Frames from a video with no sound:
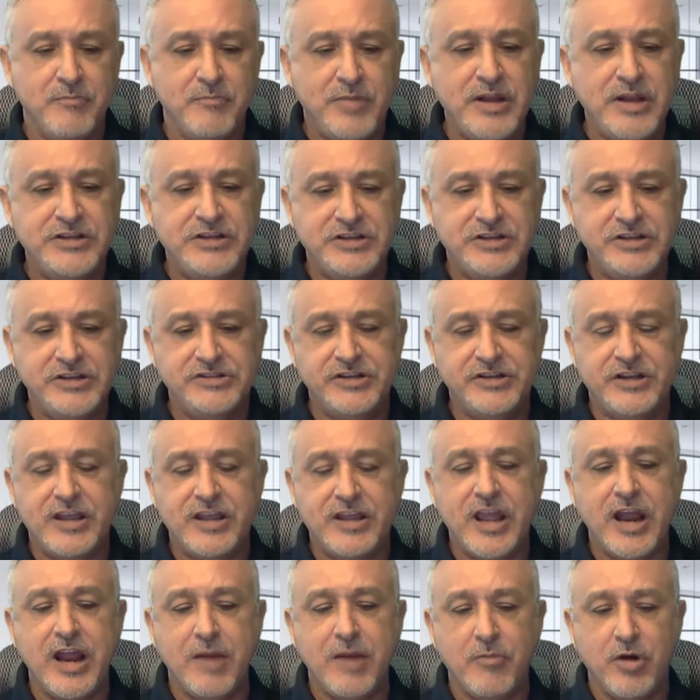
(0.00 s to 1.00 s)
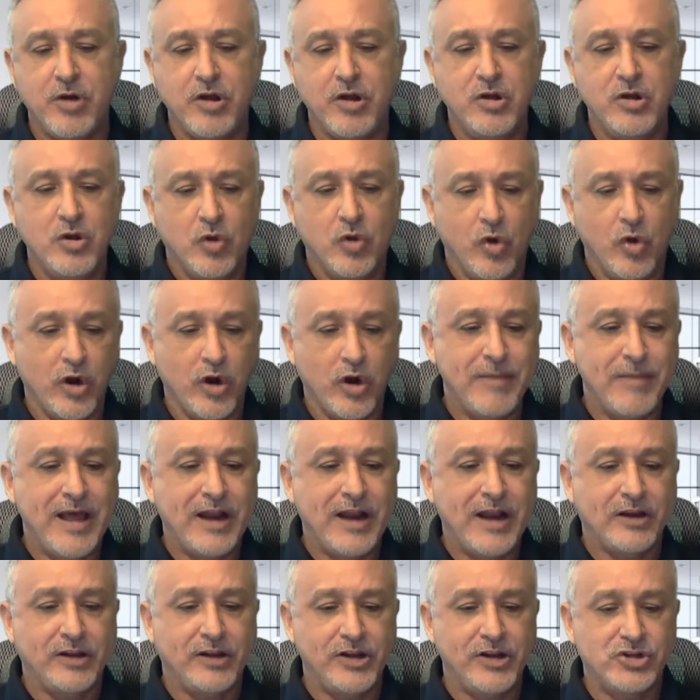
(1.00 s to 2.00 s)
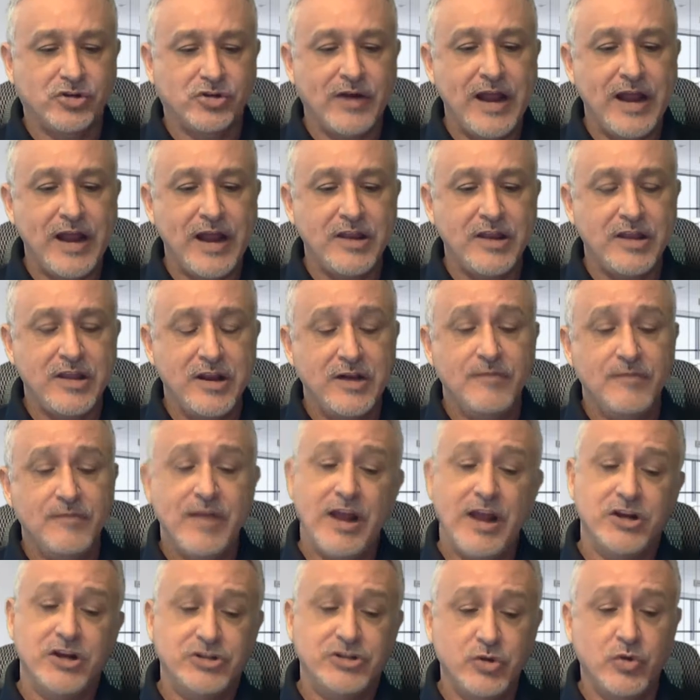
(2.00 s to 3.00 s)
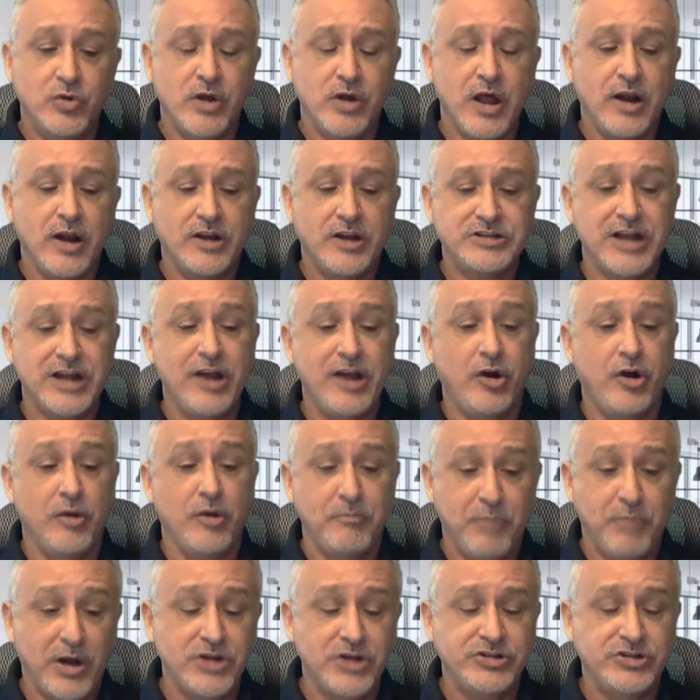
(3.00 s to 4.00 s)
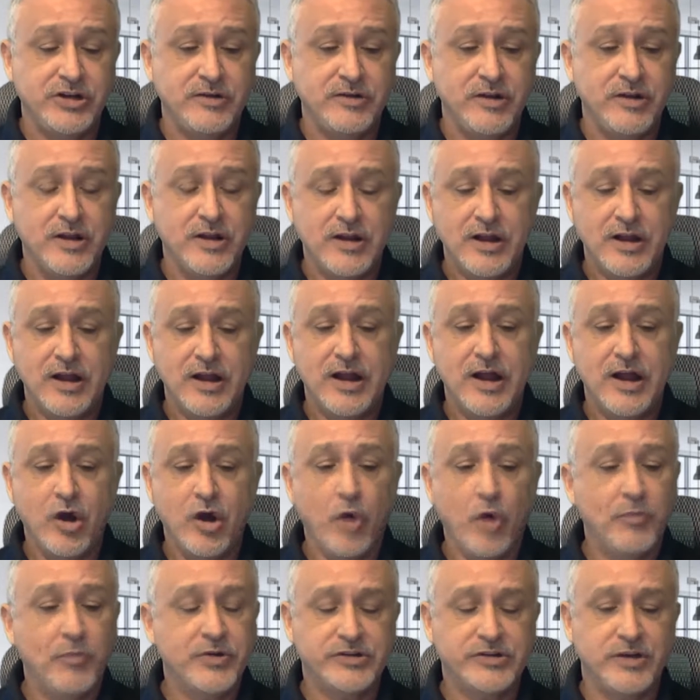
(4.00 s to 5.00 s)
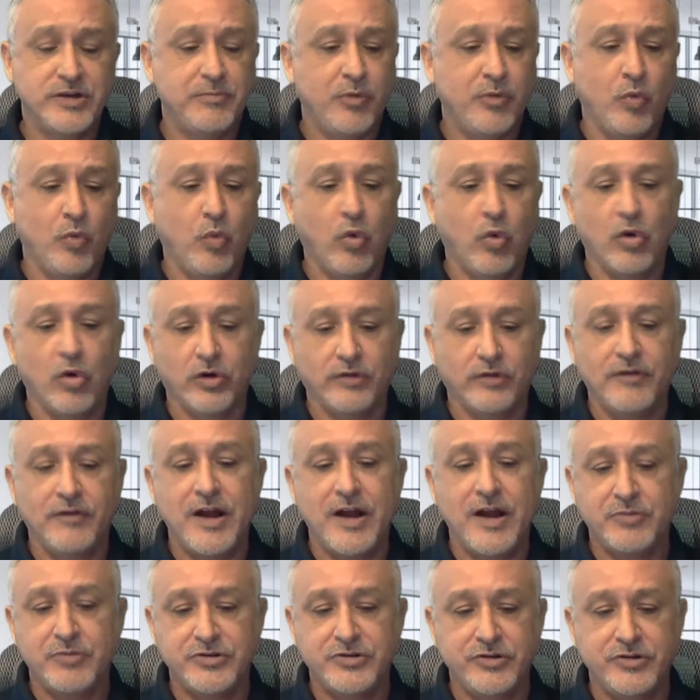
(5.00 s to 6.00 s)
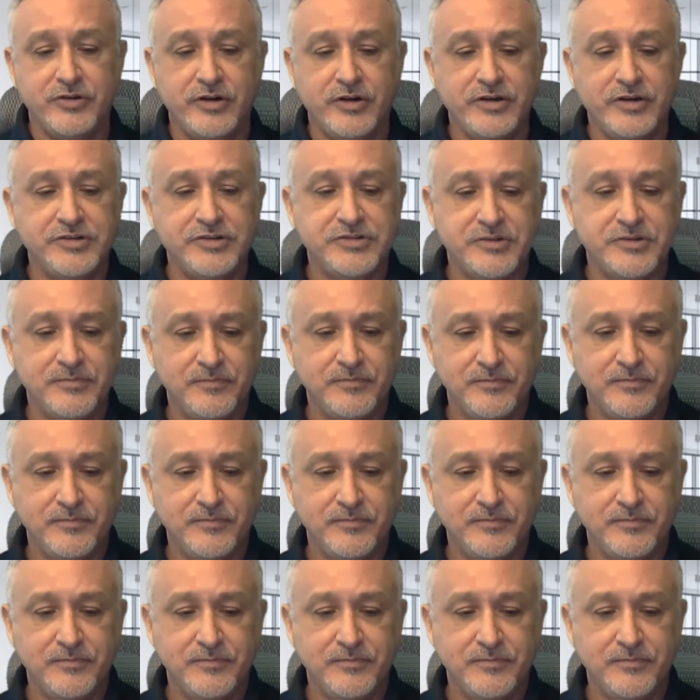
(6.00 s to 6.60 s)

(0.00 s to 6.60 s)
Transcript: PTZ camera automatically track and do it on a tighter budget opens up a world of opportunities.